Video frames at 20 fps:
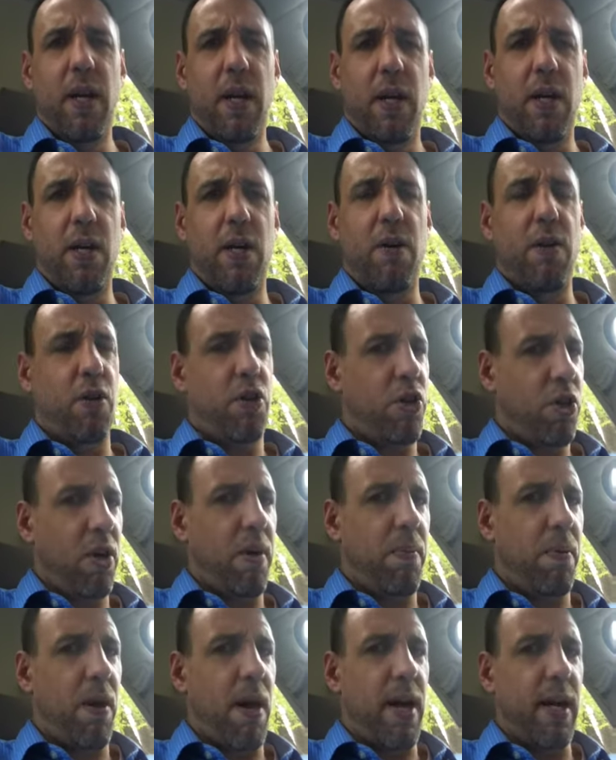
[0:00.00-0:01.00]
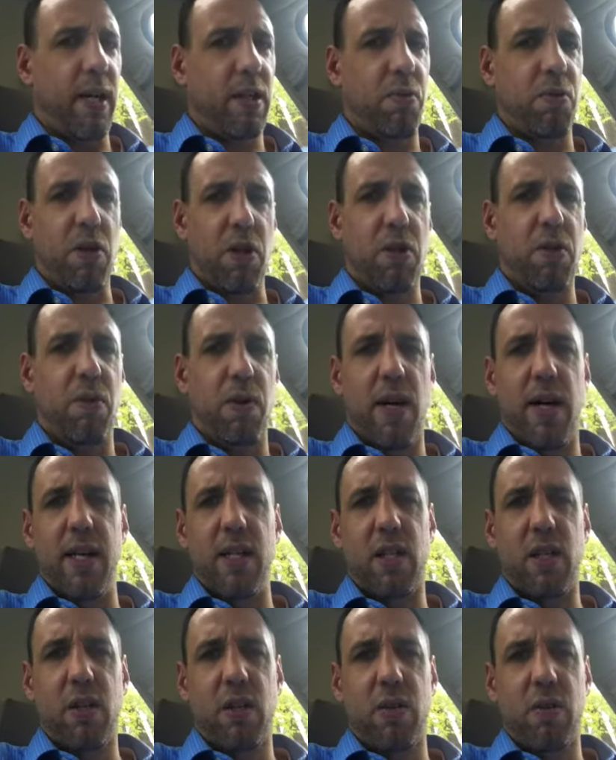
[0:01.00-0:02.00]
Here, the sugar products, which include
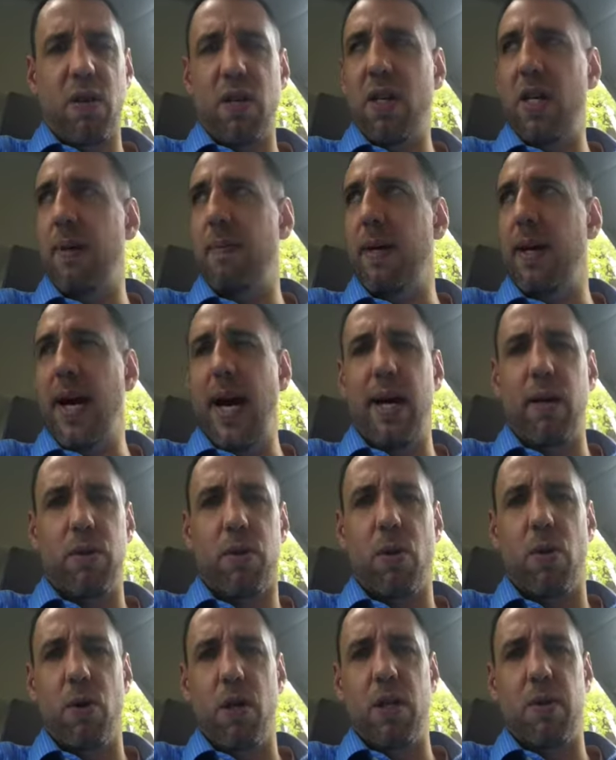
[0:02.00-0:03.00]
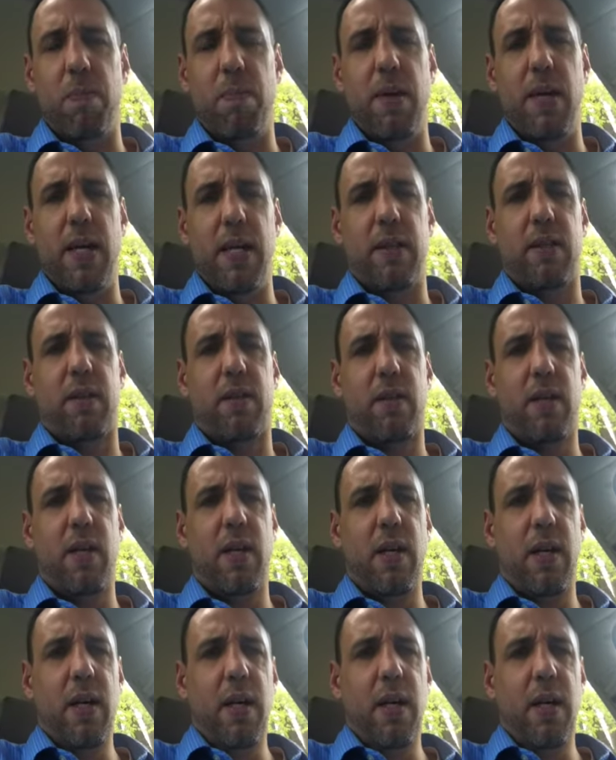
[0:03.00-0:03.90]
ice cream and Altoids mints,